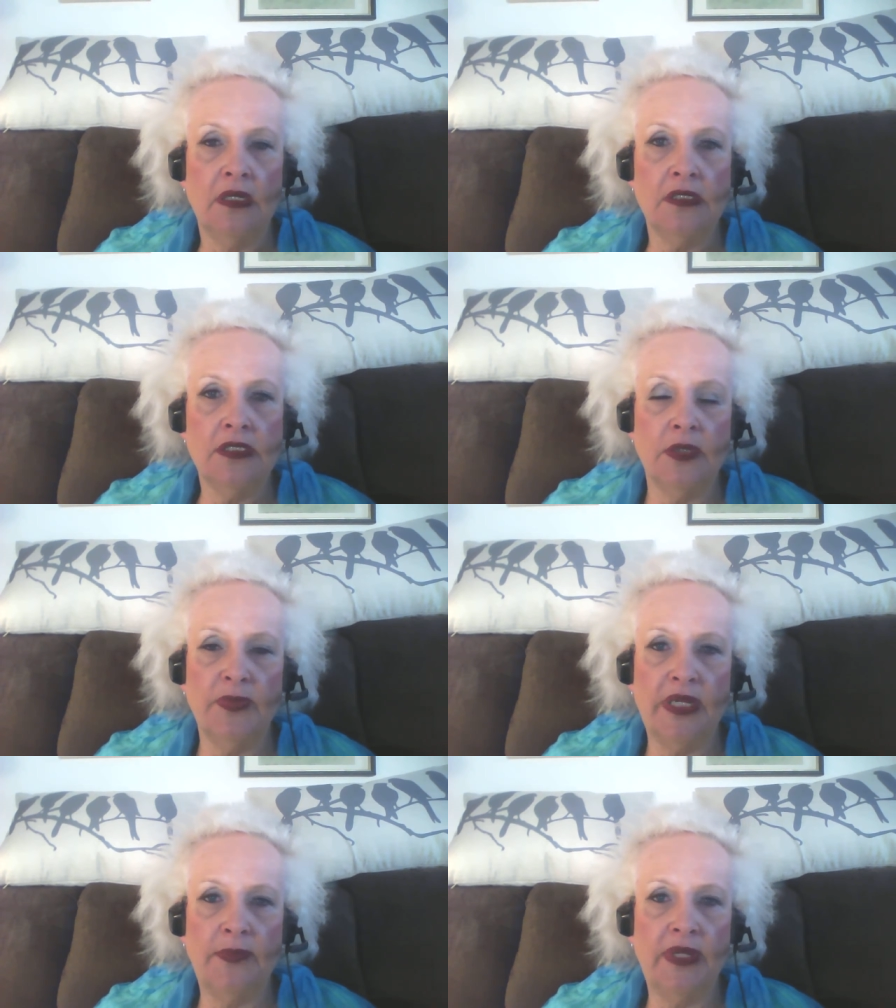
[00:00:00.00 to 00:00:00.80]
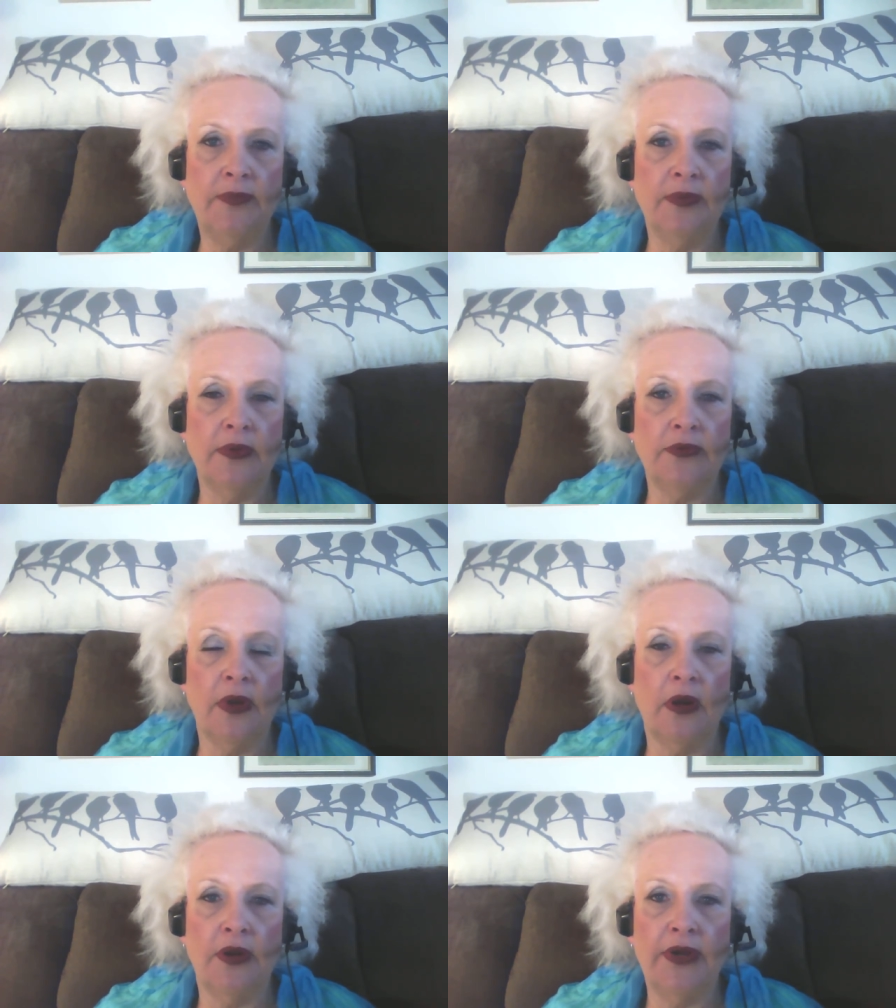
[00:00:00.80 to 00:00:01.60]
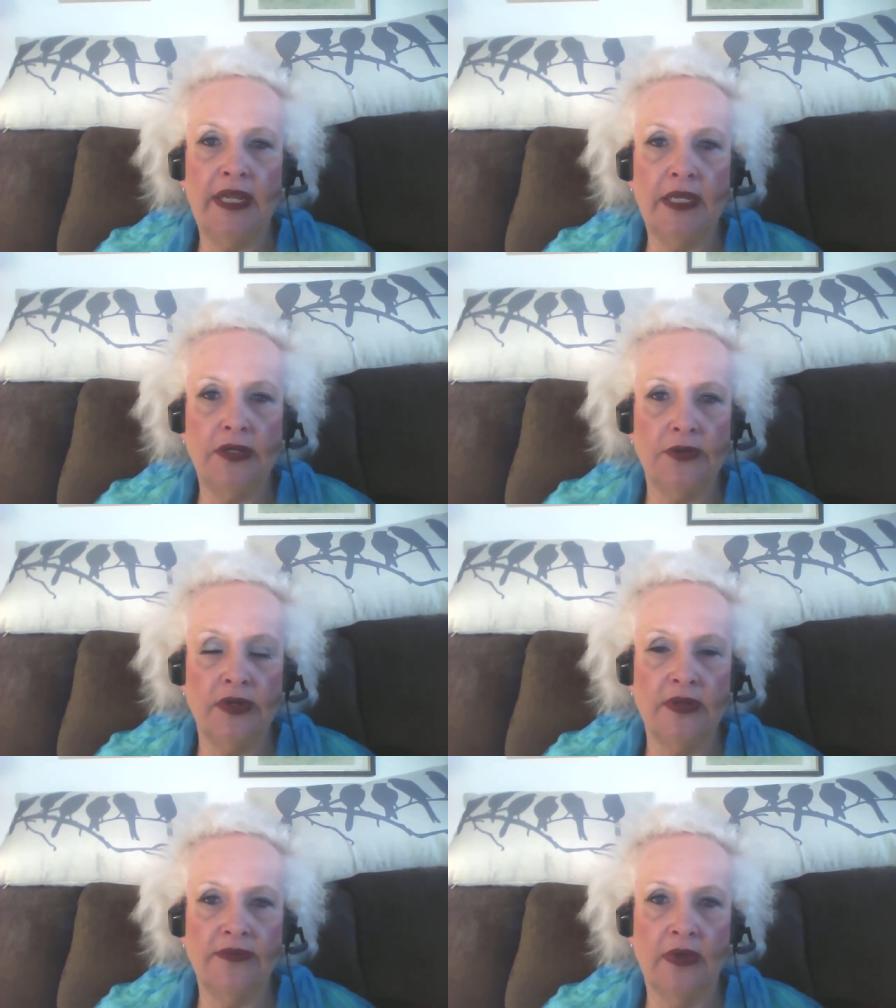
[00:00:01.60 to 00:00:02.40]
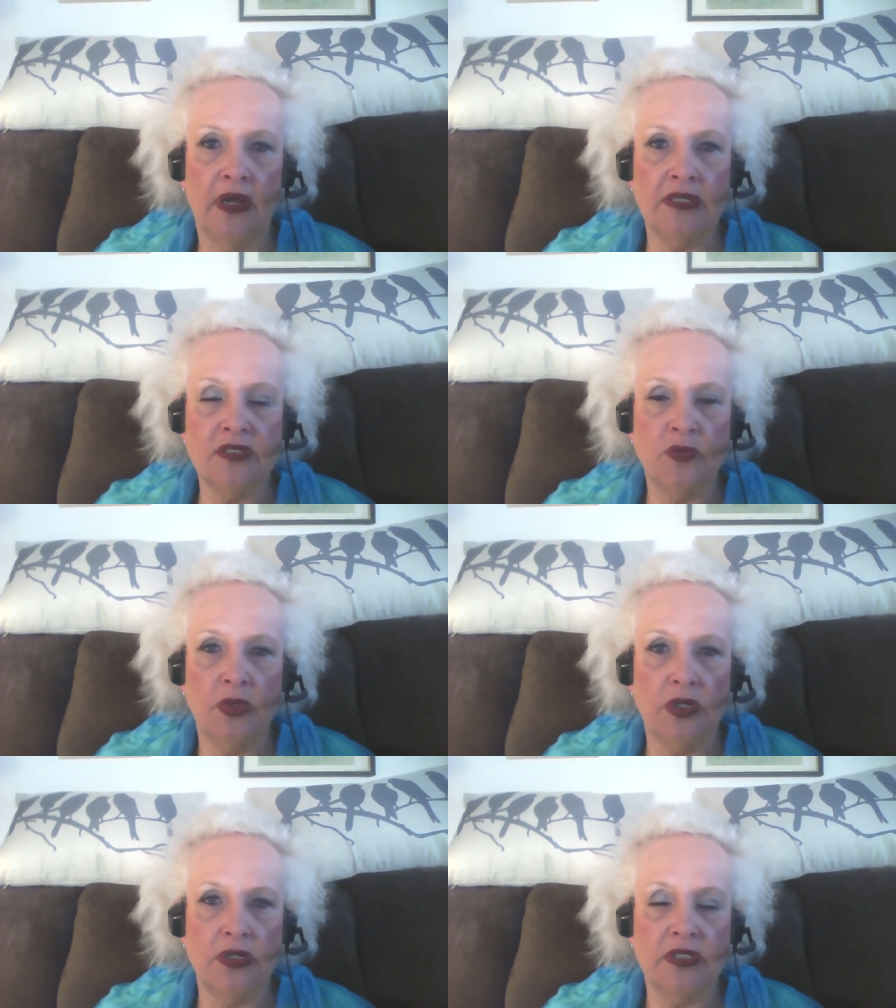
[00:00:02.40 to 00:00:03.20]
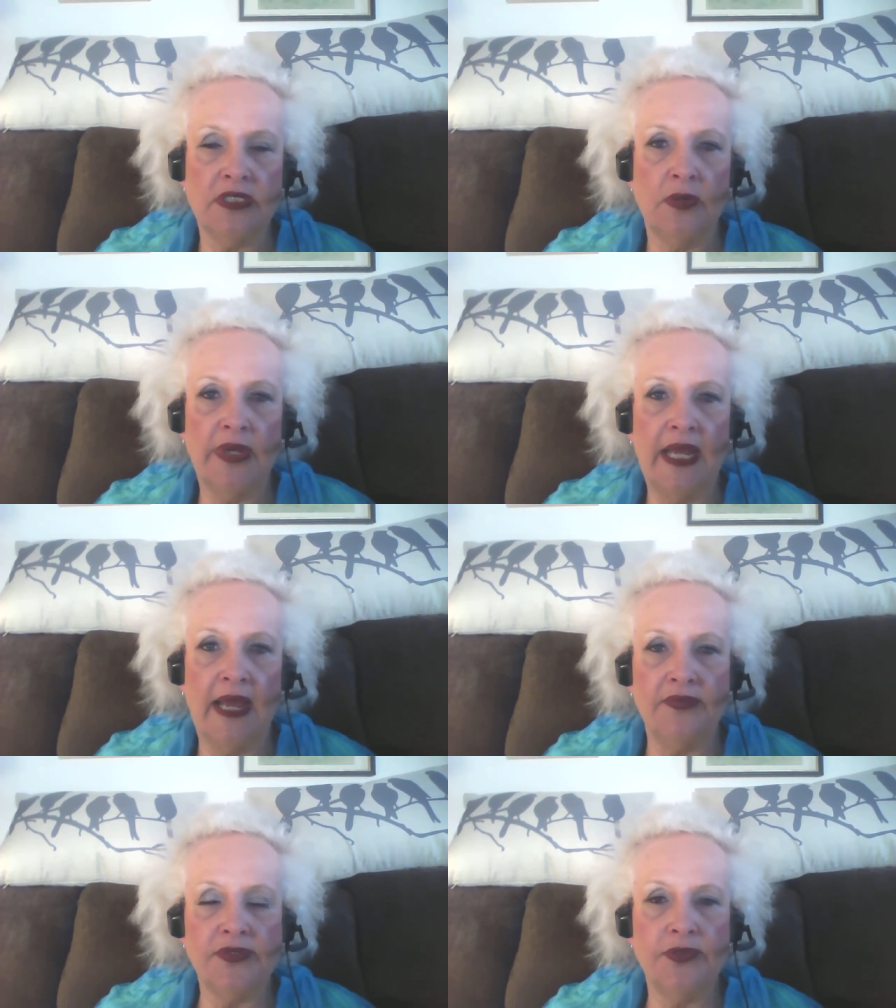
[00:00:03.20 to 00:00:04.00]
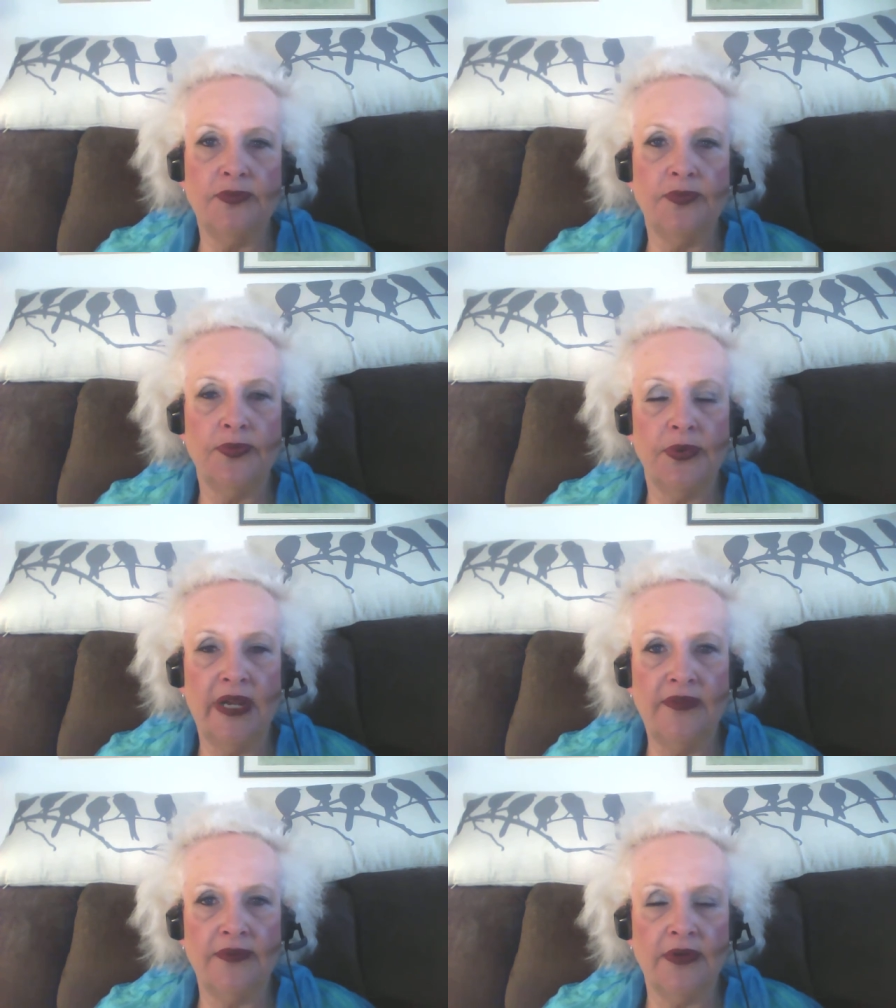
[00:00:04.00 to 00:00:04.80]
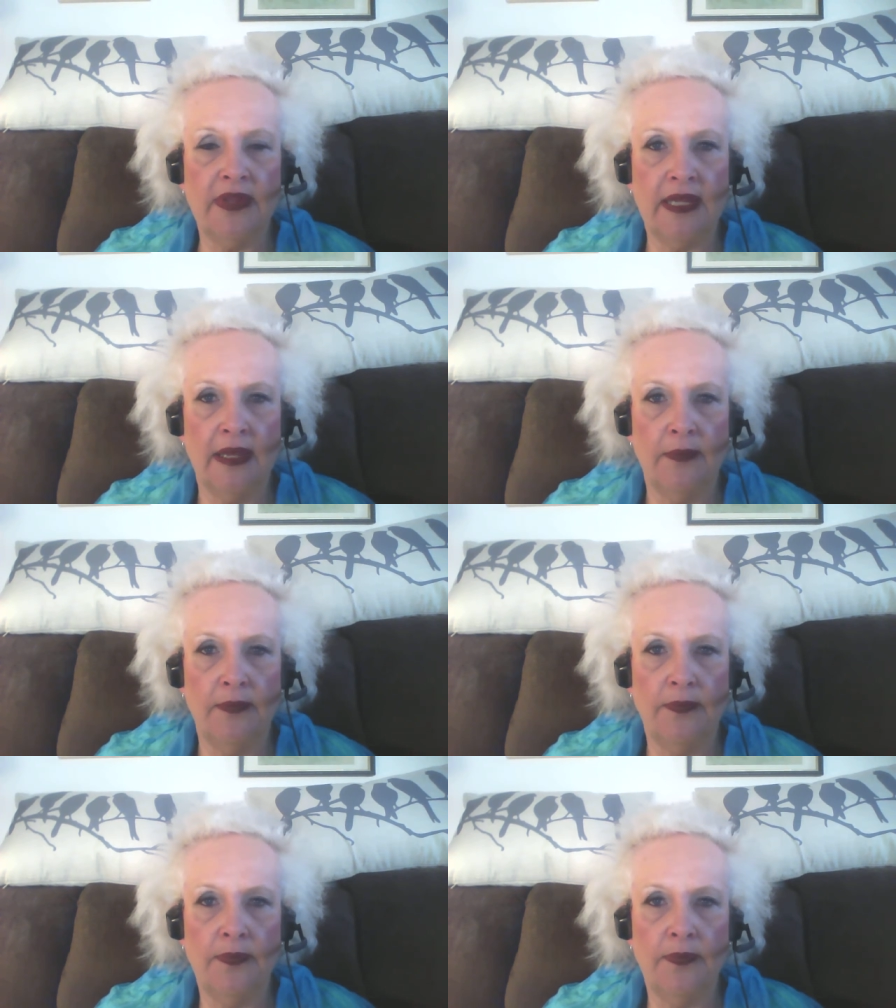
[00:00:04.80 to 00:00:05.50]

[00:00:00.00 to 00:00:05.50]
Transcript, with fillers: So many people are ignorant of God's word, so we have to pray for them.